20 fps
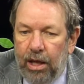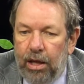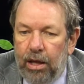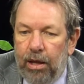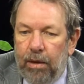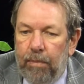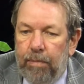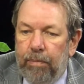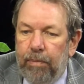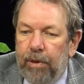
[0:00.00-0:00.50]

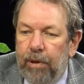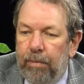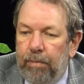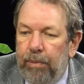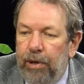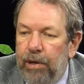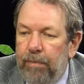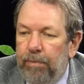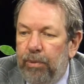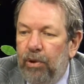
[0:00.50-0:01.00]
the
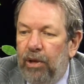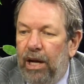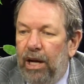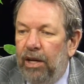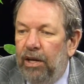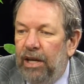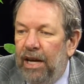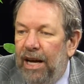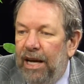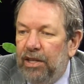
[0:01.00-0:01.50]
people
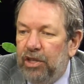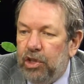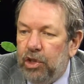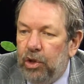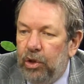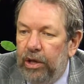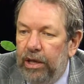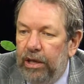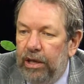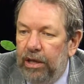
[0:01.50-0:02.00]
are not
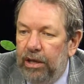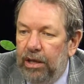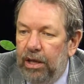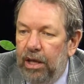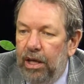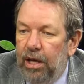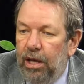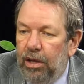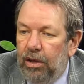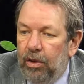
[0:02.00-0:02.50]
treated
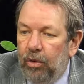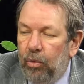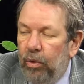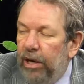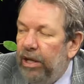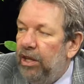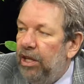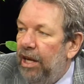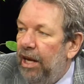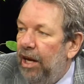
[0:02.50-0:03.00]
the
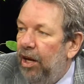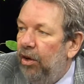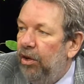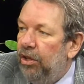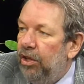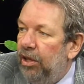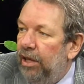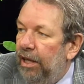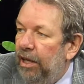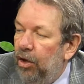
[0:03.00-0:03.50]
way they are in
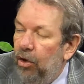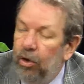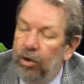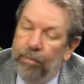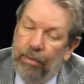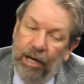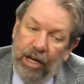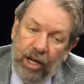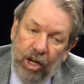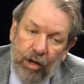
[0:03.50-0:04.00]
the United, or
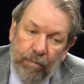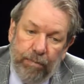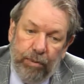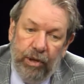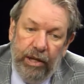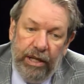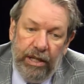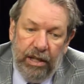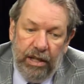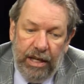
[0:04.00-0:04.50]
by
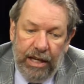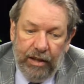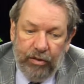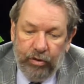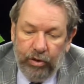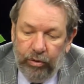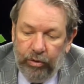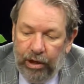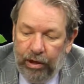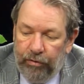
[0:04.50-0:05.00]
airplane and ask
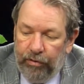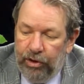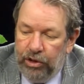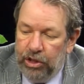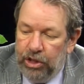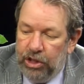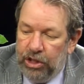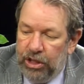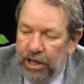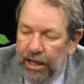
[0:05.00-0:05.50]
for
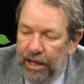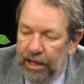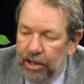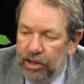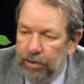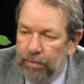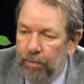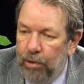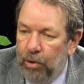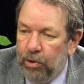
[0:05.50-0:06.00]
refugee
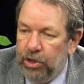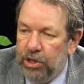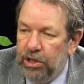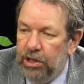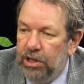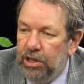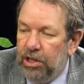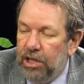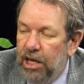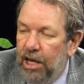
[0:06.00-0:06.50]
status. Most
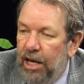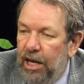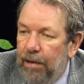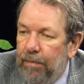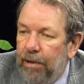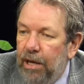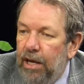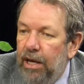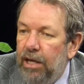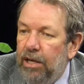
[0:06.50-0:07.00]
of the
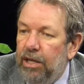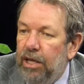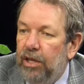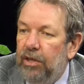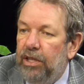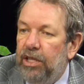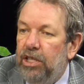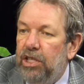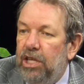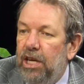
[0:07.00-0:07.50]
time, they're
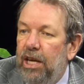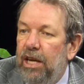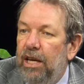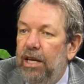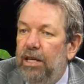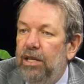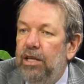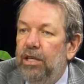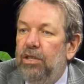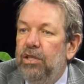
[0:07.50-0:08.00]

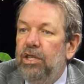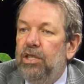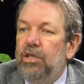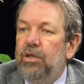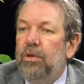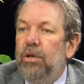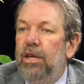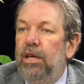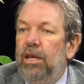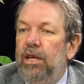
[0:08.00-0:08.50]
detained and
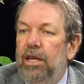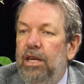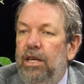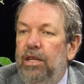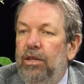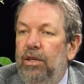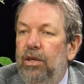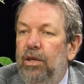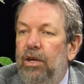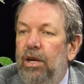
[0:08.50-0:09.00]
just
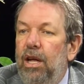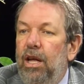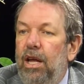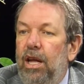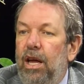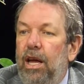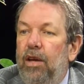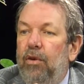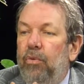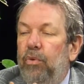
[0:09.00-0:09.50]
either
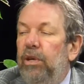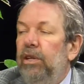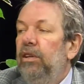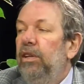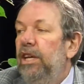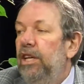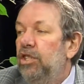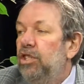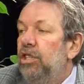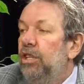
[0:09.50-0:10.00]
and
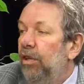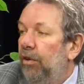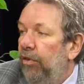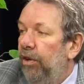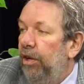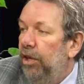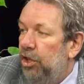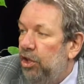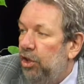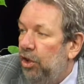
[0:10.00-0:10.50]
released in a
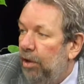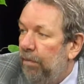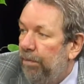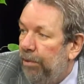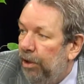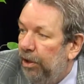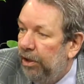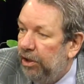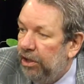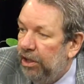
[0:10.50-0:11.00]
very short
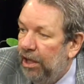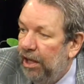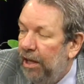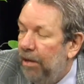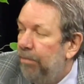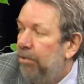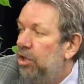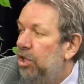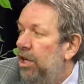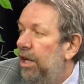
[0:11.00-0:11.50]
period of
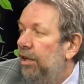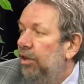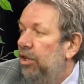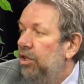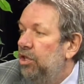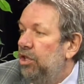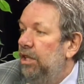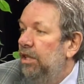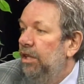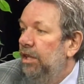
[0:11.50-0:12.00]
time, check to
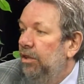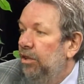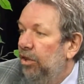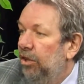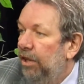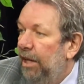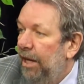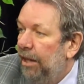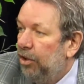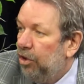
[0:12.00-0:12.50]
see that they're
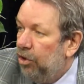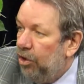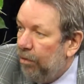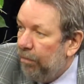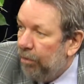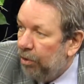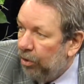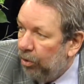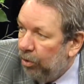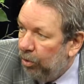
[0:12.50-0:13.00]
not
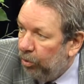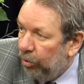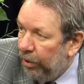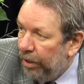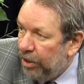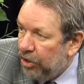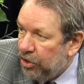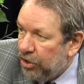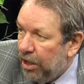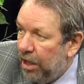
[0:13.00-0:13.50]
criminal
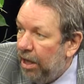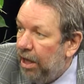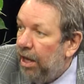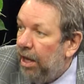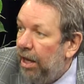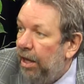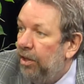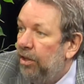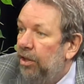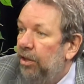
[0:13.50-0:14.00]
risk,
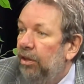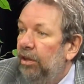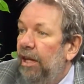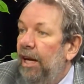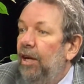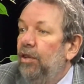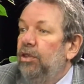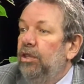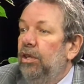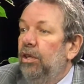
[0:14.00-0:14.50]
and they're
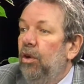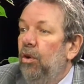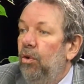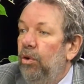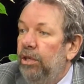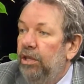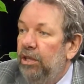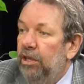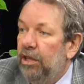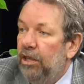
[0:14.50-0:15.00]
allowed to go
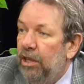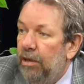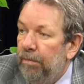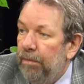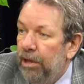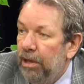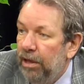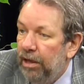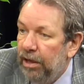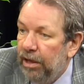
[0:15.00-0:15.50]
into the
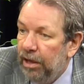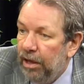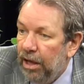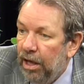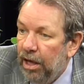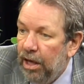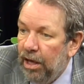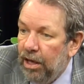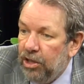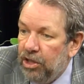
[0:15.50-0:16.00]
community,
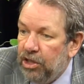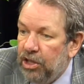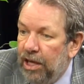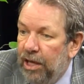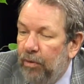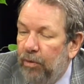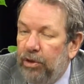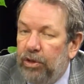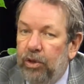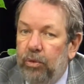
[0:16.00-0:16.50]

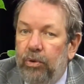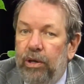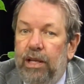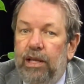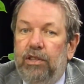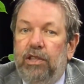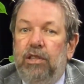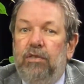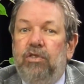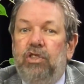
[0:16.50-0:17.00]
stay with their
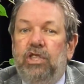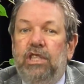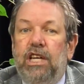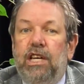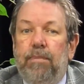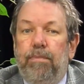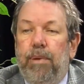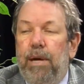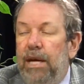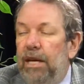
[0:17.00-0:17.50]
relatives, instead
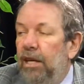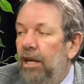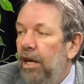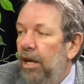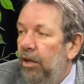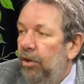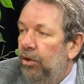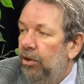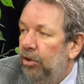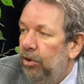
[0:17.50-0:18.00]
of paying
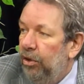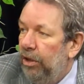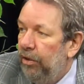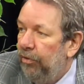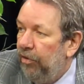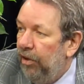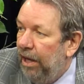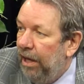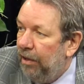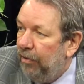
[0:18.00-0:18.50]

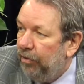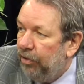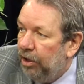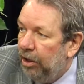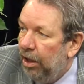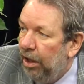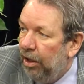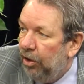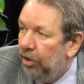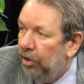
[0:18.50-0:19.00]
$135
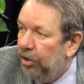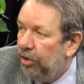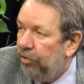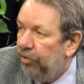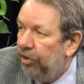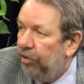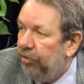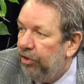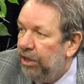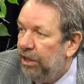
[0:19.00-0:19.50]
to
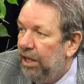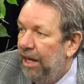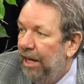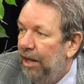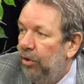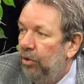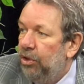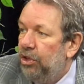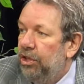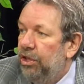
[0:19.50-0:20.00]

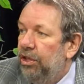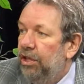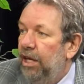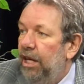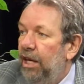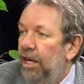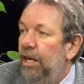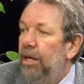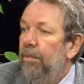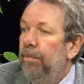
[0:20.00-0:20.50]
$150 a
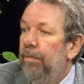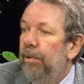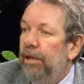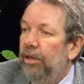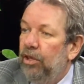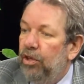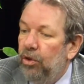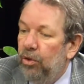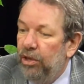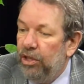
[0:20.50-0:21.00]
day by
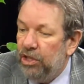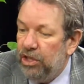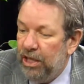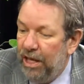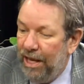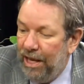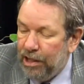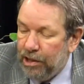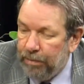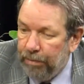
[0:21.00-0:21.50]
the U.S.
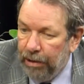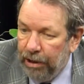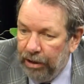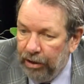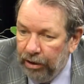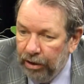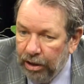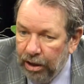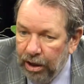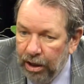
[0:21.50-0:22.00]

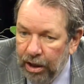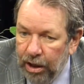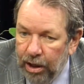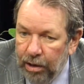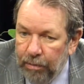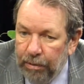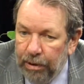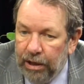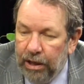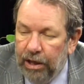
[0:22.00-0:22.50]
taxpayer,
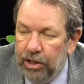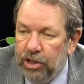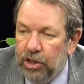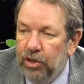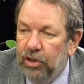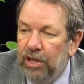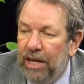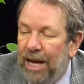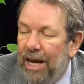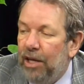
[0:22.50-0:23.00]
because
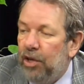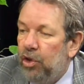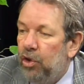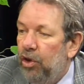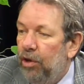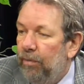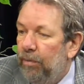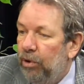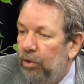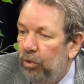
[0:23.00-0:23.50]
they're not
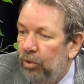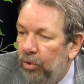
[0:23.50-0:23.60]
criminal